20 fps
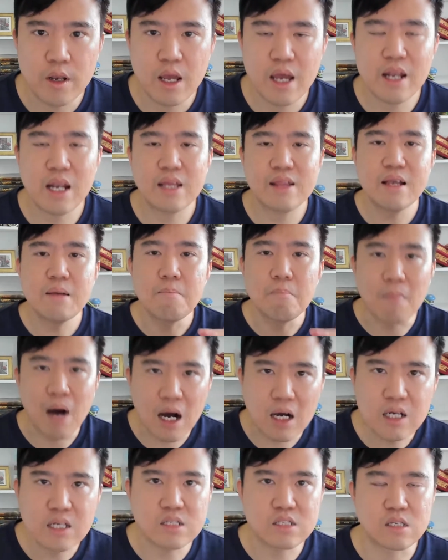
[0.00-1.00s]
And I think
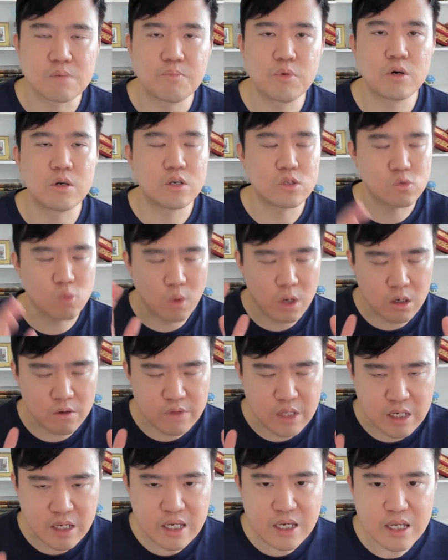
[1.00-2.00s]
market support is one of
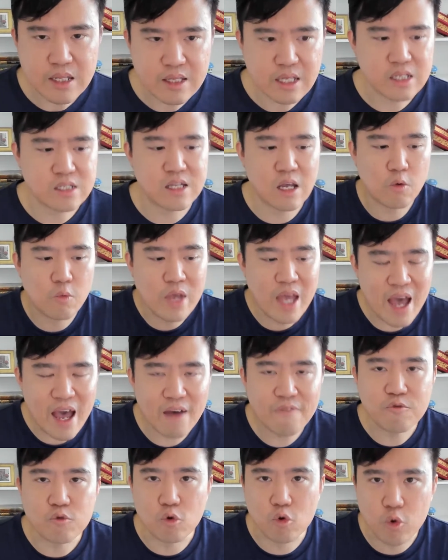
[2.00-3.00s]
the key things that we
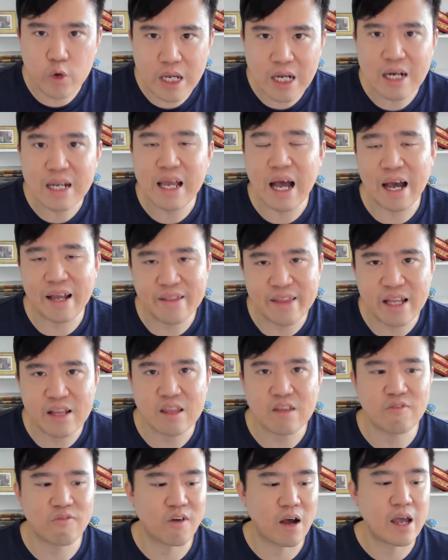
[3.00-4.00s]
have to quickly
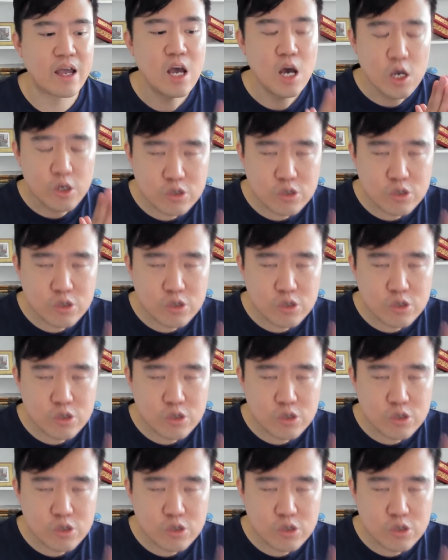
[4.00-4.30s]
identify